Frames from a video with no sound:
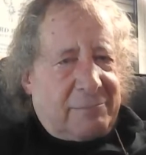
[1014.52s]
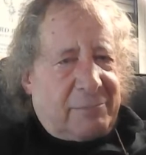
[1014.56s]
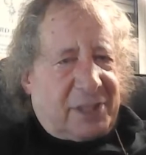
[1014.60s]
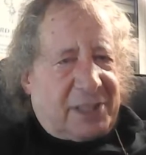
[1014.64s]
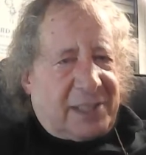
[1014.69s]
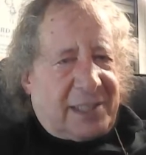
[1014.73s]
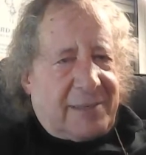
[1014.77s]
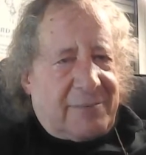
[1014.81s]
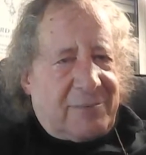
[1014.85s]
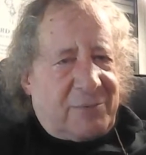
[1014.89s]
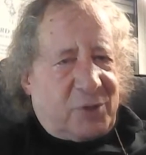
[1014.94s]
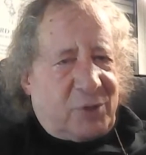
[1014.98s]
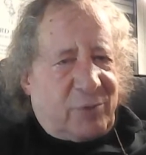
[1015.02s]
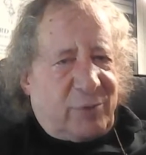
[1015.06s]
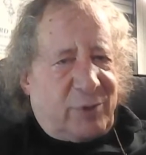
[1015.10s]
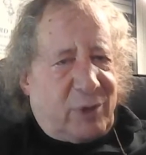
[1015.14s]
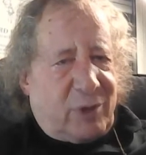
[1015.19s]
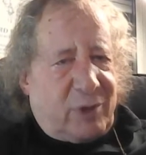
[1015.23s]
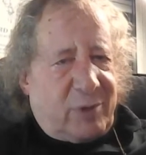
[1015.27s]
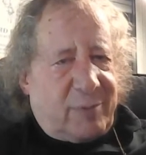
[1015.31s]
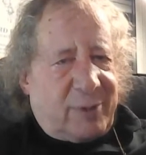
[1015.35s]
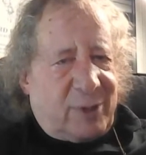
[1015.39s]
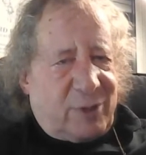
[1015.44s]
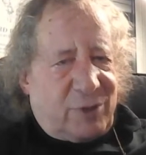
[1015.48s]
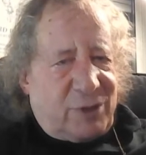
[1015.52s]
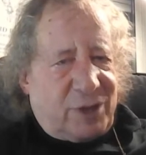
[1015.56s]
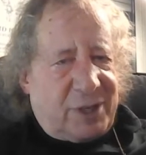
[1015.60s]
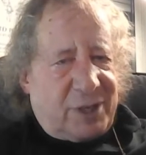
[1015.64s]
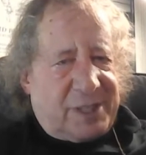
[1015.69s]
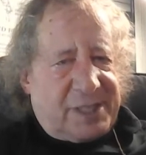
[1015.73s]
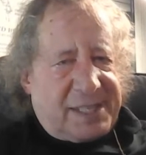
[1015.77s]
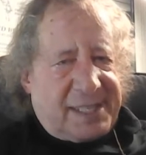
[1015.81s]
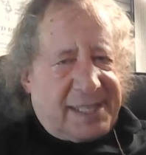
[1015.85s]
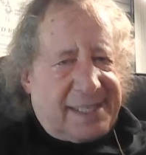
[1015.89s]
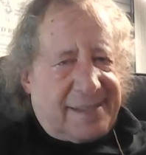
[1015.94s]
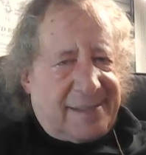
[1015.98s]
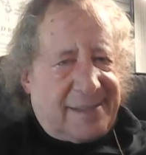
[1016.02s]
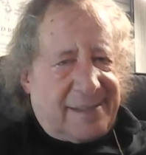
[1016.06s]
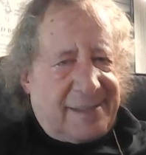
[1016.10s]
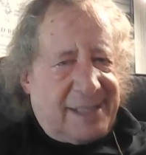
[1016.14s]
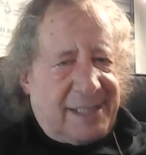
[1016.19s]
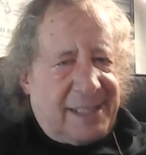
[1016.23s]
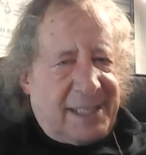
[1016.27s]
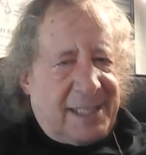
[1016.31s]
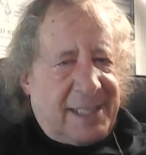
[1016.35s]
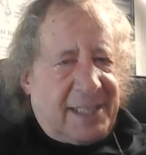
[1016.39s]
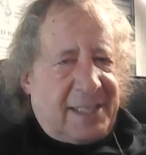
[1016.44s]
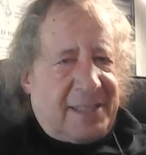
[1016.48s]
that comes from your emotional center,
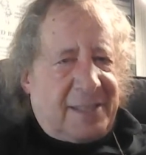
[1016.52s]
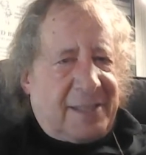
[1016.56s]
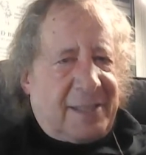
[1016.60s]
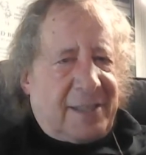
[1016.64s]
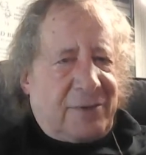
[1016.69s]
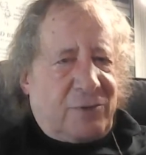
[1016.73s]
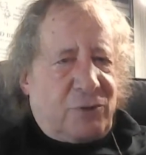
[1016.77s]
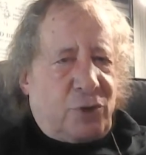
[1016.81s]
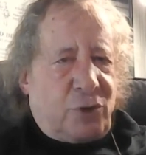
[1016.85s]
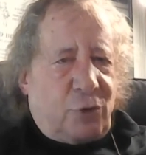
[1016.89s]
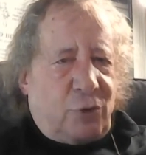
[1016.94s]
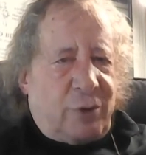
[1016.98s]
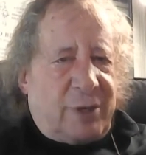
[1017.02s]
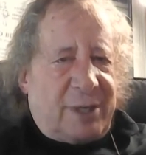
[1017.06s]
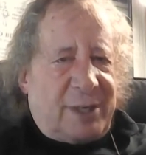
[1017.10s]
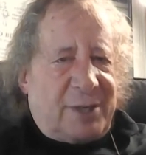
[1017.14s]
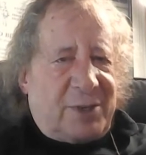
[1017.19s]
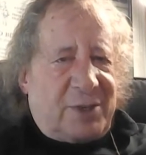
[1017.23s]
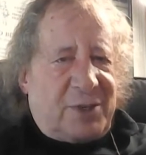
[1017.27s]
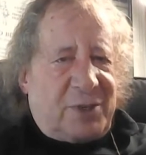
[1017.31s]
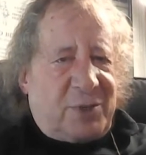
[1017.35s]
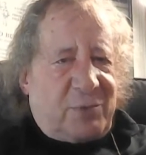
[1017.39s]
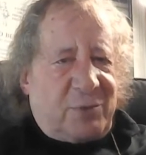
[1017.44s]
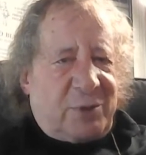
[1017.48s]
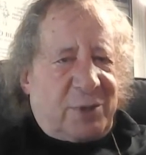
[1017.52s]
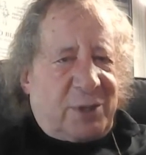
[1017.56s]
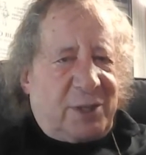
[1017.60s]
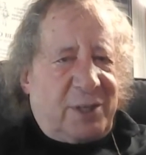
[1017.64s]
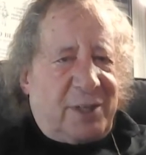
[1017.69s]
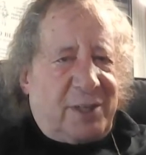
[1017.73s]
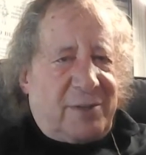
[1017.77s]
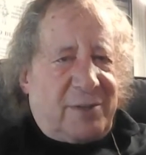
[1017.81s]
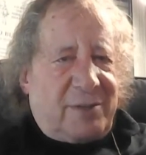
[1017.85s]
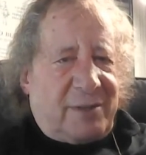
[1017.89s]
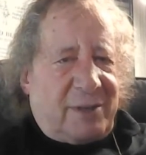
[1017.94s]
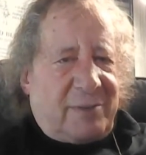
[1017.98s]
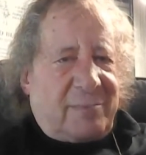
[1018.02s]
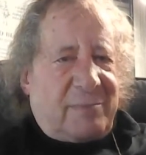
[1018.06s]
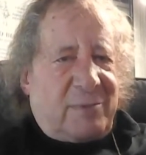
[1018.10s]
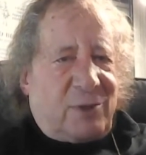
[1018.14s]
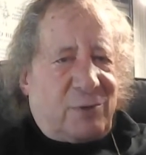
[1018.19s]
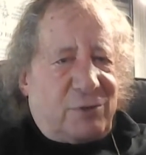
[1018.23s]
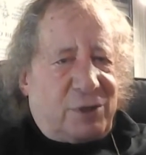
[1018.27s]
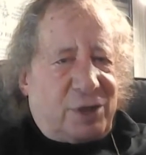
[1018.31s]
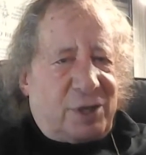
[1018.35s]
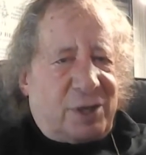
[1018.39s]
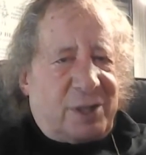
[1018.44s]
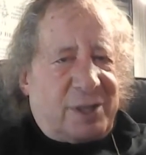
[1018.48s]
that joins with the
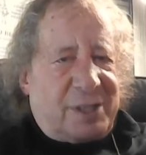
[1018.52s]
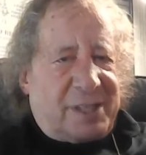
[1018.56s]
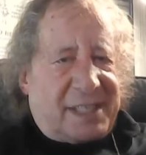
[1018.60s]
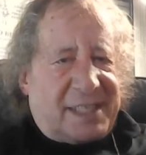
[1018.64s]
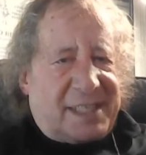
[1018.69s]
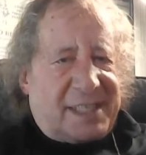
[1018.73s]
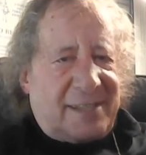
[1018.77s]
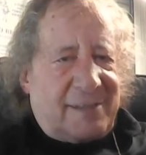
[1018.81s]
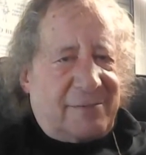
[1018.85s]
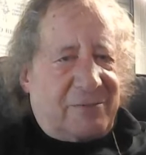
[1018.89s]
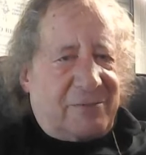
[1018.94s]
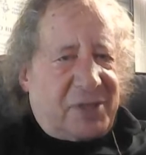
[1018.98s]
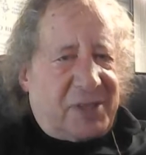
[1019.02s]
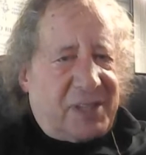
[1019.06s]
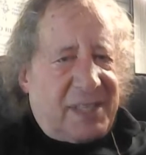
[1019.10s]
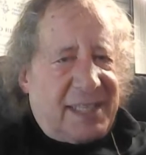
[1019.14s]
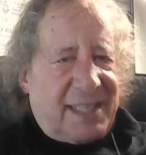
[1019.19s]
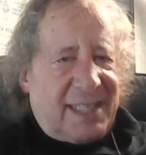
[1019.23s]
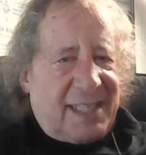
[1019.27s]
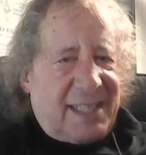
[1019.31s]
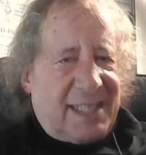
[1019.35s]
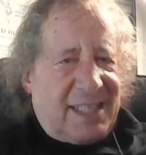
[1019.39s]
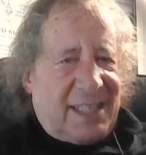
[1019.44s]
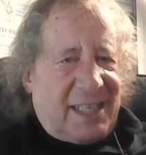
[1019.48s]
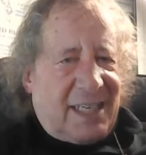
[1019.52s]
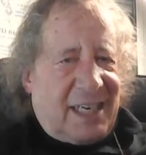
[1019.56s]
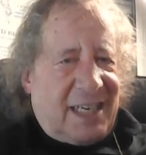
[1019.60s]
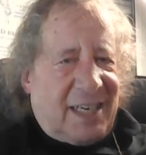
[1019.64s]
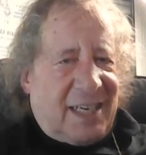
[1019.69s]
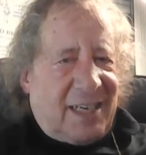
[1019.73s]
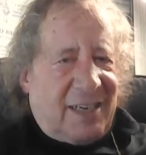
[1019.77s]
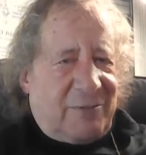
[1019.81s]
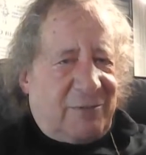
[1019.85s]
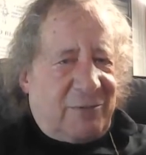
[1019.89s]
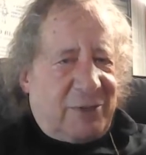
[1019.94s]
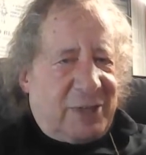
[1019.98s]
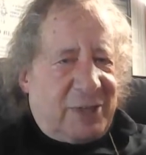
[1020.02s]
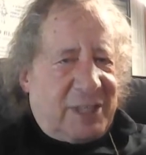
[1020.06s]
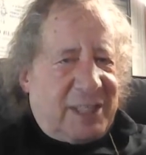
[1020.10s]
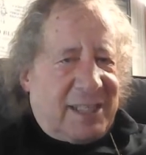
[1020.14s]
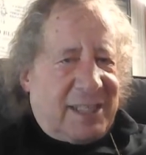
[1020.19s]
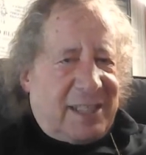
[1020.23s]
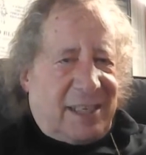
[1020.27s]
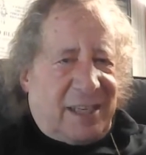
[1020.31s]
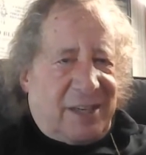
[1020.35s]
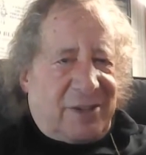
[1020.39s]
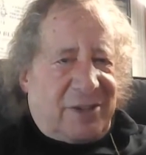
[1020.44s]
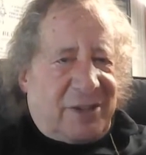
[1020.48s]
emotional selves of
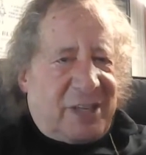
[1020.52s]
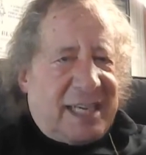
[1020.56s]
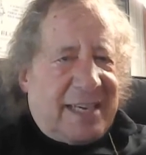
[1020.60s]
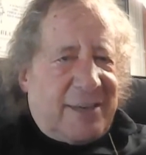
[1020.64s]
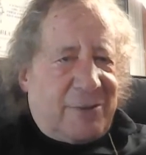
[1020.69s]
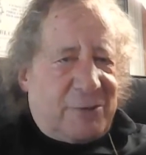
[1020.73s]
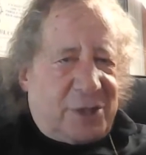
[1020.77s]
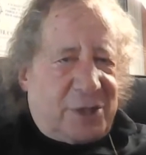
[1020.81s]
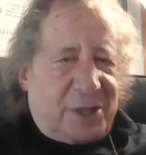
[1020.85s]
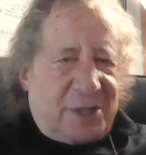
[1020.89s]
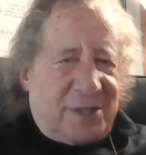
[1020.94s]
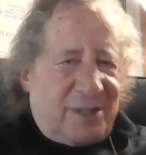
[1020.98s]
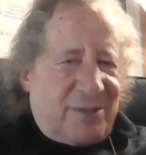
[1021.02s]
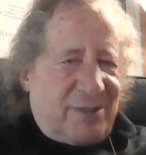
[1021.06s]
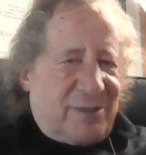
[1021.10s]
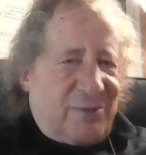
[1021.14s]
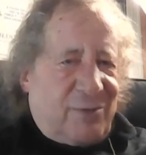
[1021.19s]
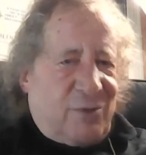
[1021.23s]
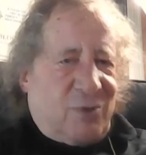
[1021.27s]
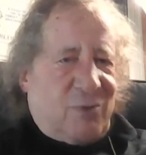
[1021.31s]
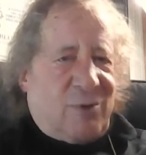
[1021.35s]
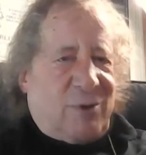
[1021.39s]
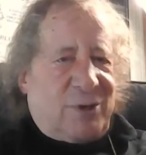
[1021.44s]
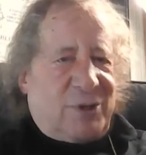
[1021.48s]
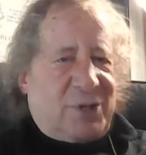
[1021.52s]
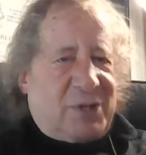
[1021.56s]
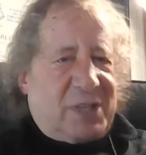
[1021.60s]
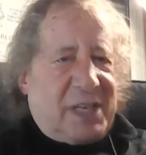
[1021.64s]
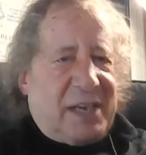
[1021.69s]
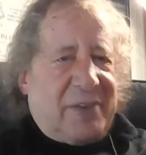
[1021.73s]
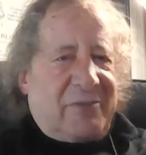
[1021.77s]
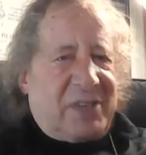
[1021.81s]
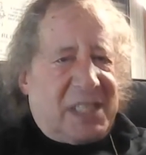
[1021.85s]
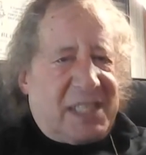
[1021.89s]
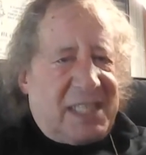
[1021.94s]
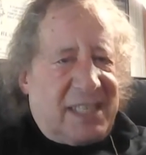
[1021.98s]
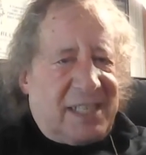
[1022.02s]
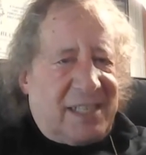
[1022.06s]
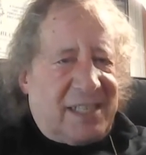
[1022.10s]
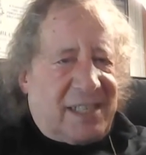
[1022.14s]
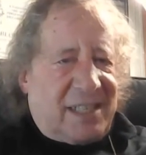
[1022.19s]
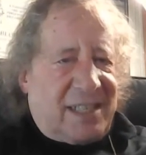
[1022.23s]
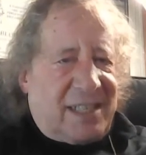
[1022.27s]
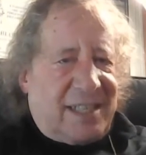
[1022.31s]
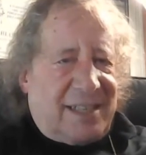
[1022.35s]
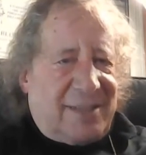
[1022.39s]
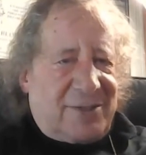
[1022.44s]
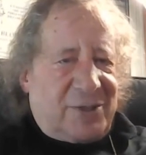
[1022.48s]
1,000 or
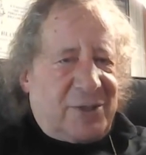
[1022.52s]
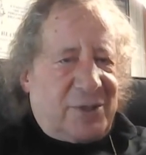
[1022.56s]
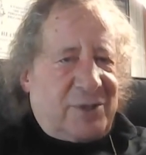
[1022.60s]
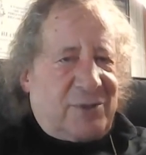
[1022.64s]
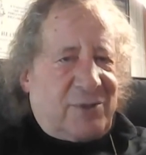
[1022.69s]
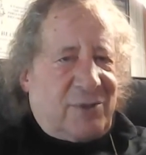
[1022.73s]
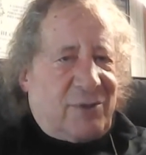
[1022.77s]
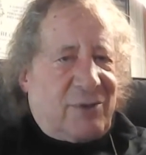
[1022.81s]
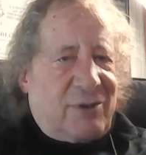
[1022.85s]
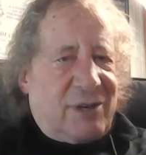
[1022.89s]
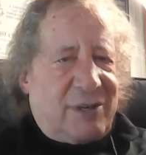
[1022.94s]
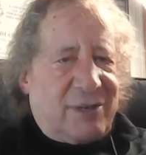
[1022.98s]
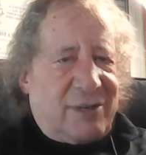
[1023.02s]
17,000 or